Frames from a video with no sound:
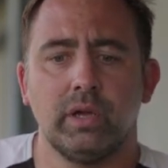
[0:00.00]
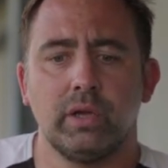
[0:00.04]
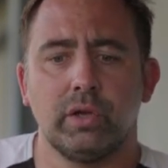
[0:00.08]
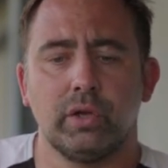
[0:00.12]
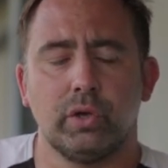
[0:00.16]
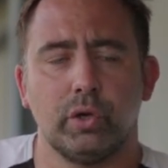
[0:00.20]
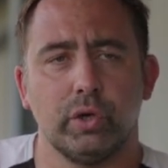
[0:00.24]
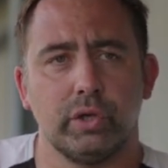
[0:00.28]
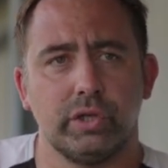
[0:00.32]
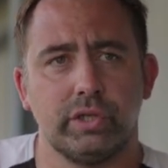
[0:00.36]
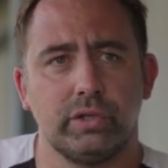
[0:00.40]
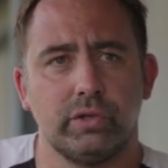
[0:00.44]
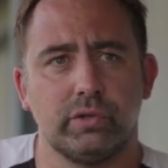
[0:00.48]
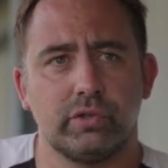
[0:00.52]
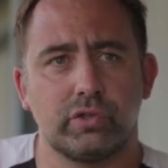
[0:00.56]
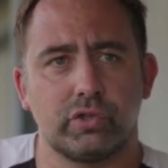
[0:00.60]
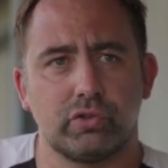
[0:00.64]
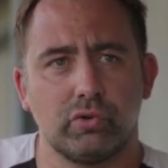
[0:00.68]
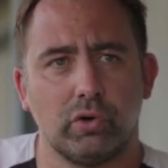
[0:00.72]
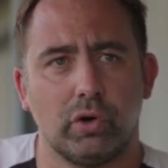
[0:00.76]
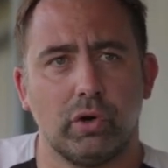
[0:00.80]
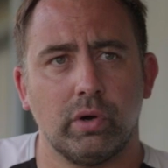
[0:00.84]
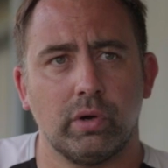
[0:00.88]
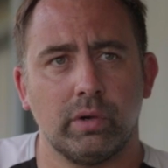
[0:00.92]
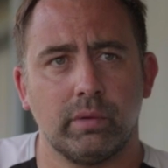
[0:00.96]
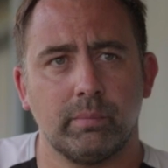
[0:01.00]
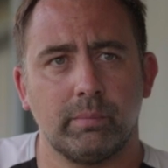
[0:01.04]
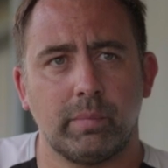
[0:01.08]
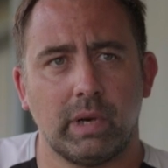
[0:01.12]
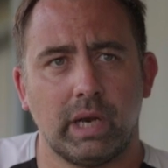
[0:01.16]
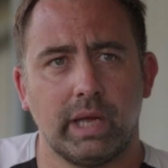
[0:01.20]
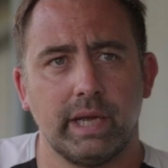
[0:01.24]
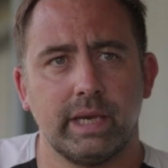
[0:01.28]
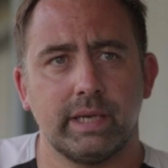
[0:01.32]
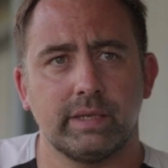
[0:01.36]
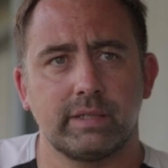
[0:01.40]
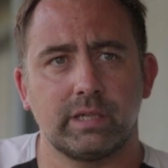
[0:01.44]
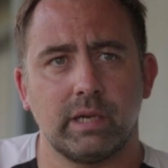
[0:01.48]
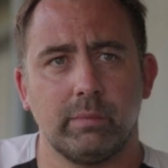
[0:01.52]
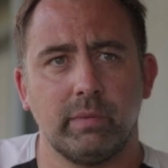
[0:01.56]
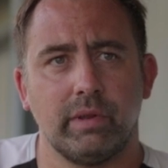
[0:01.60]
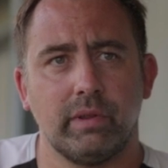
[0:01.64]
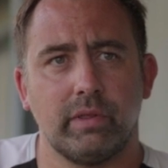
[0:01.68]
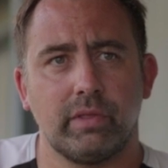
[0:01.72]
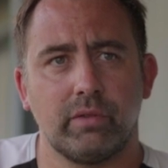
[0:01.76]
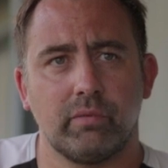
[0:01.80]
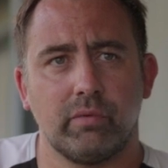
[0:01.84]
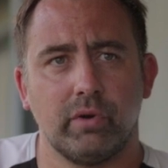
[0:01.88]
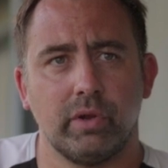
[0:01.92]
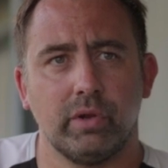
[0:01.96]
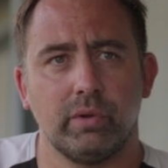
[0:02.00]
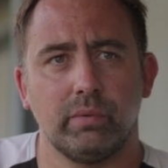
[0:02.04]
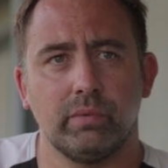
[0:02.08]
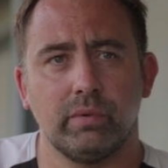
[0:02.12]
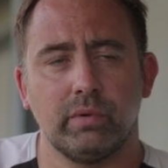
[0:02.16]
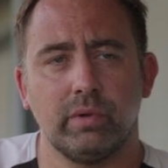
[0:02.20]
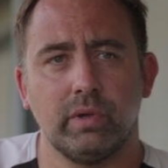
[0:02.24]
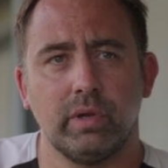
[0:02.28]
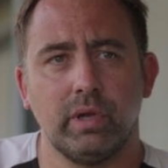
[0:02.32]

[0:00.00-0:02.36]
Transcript: good, strong players coming through